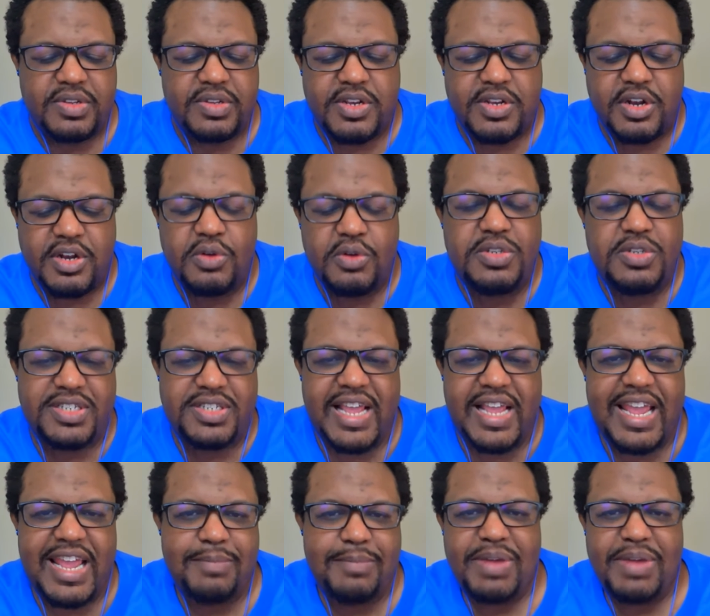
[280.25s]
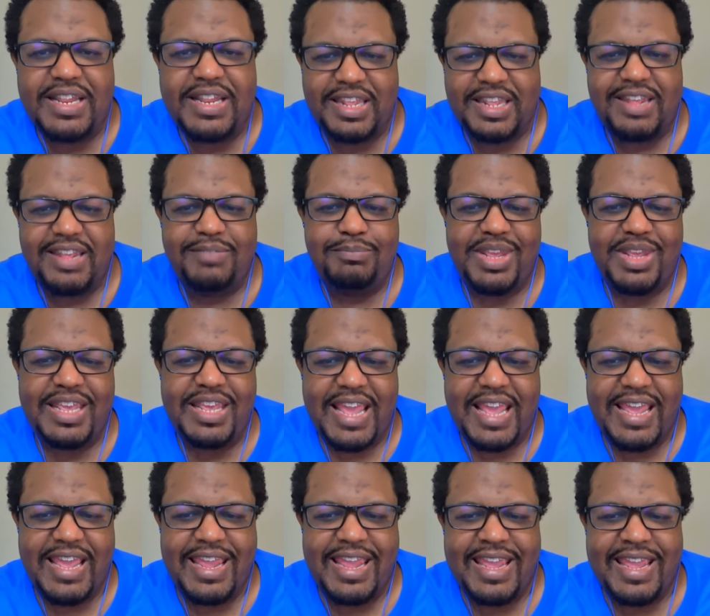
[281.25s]
co-signed by the
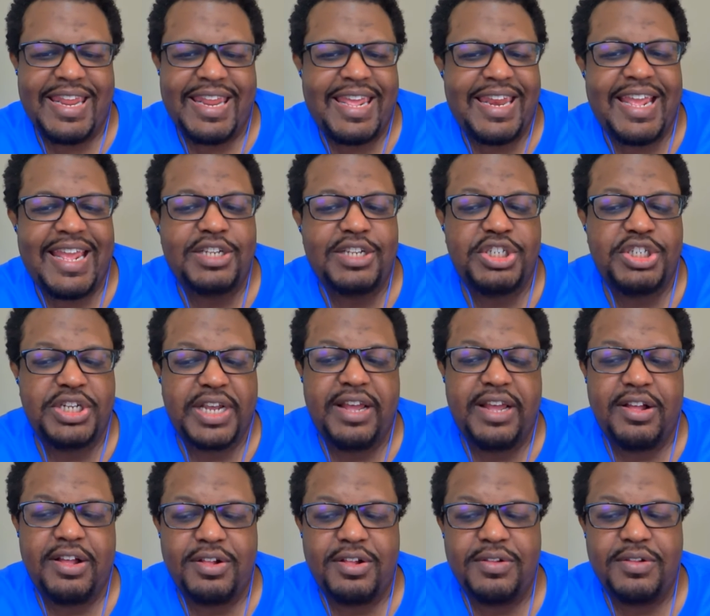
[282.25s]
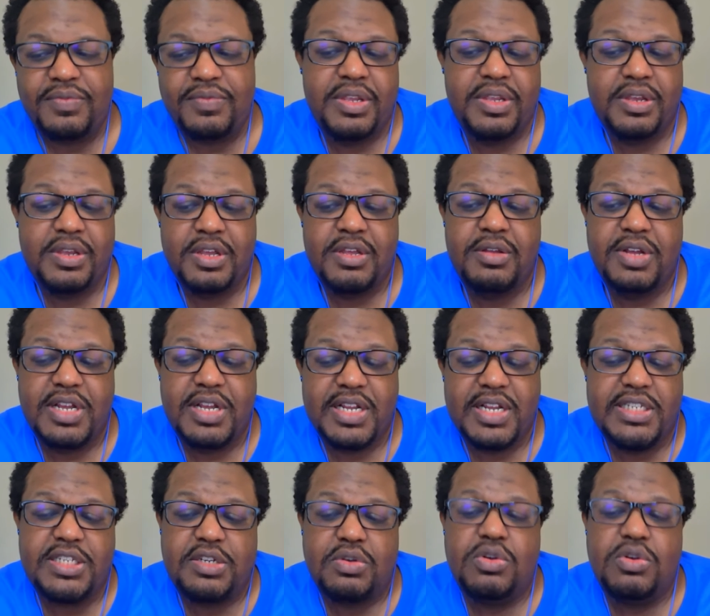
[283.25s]
NBA and NHL,
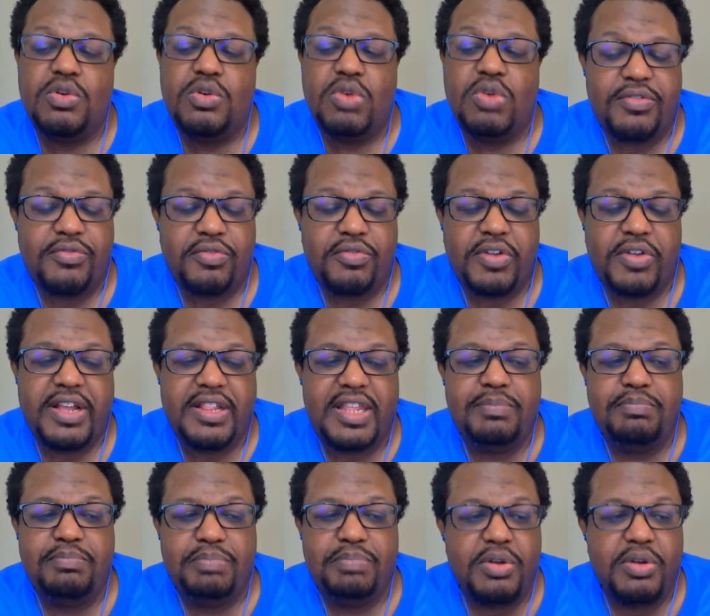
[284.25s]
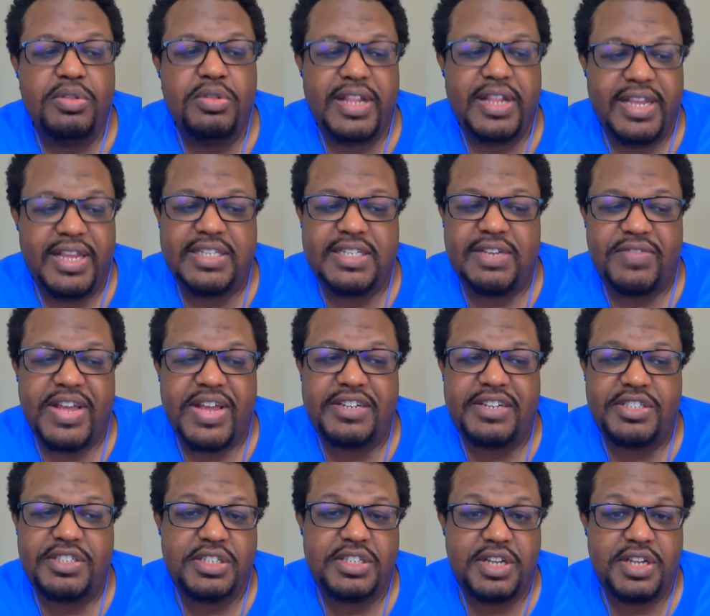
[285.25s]
because quite frankly, both leagues have
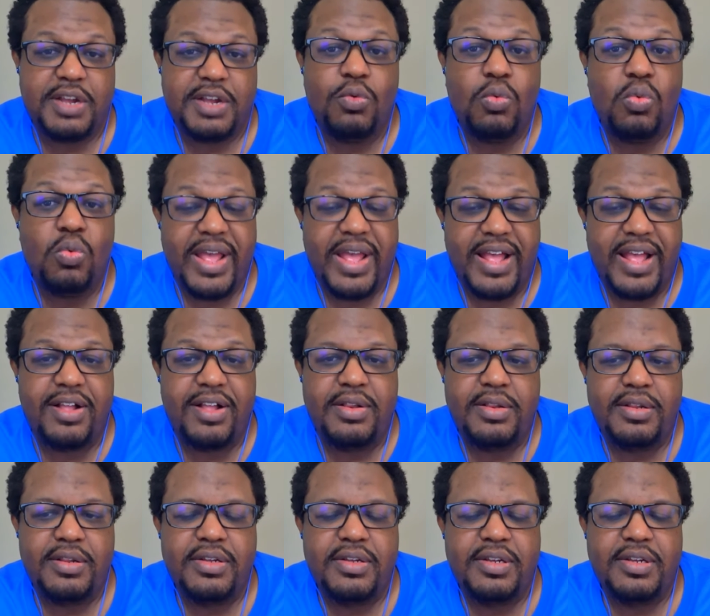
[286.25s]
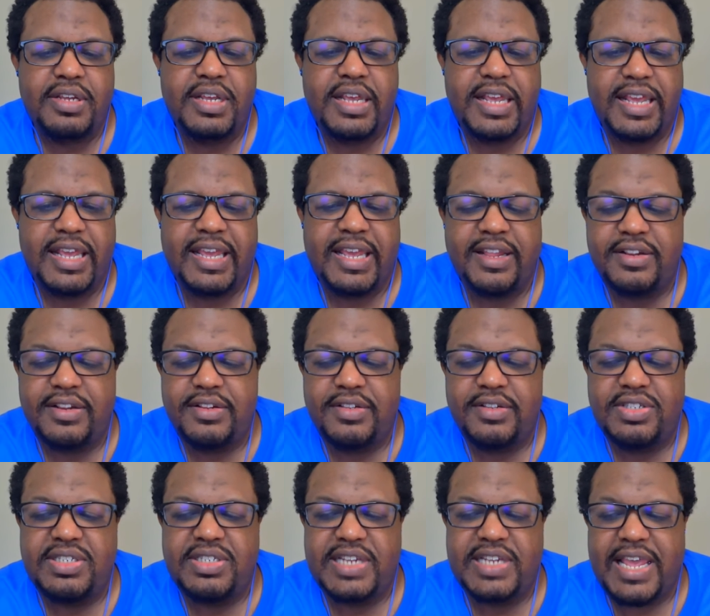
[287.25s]
actually done well in
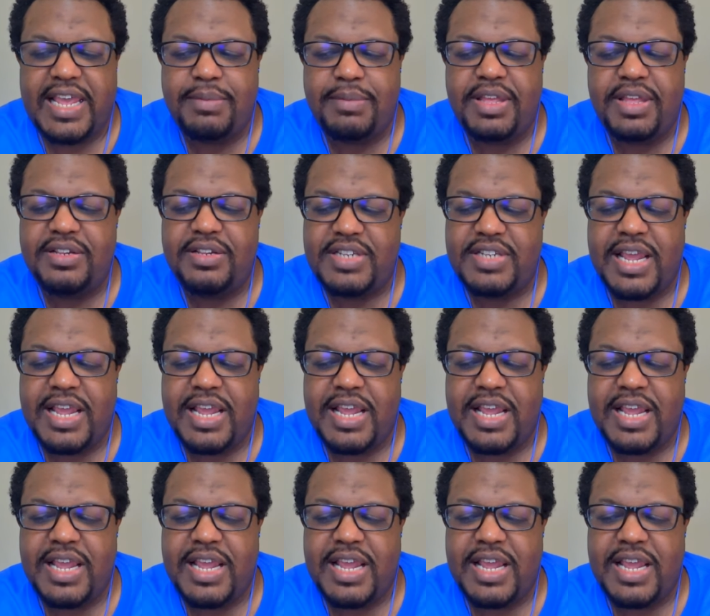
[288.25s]
keeping